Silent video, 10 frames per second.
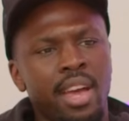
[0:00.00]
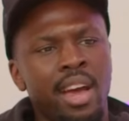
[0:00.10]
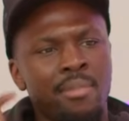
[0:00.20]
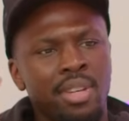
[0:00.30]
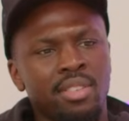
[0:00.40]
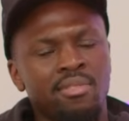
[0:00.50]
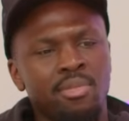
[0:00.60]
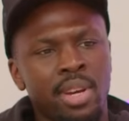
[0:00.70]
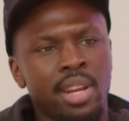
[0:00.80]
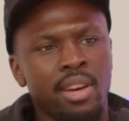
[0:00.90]
I must have
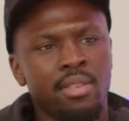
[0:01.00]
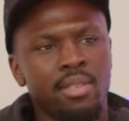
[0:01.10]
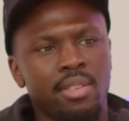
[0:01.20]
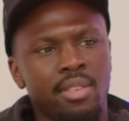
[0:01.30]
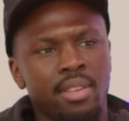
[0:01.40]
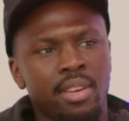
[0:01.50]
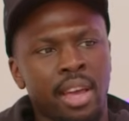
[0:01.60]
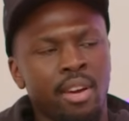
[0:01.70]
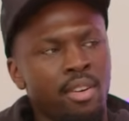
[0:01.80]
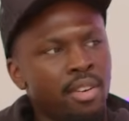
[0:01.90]
went out
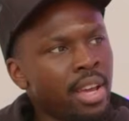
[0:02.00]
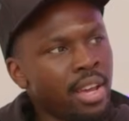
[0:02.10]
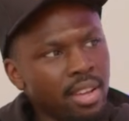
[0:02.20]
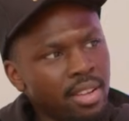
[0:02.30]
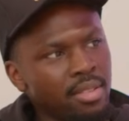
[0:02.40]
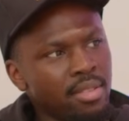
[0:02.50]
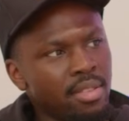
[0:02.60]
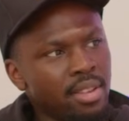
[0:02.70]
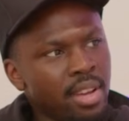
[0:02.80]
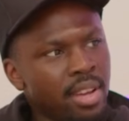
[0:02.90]
and got like
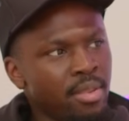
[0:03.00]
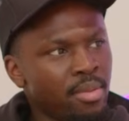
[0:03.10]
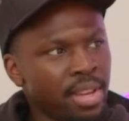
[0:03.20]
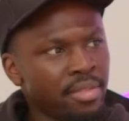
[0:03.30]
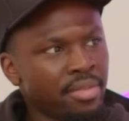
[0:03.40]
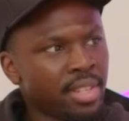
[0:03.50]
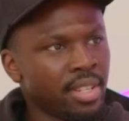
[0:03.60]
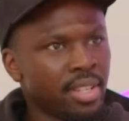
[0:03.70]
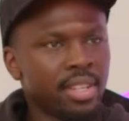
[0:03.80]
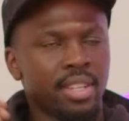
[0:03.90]
kind of waved in it.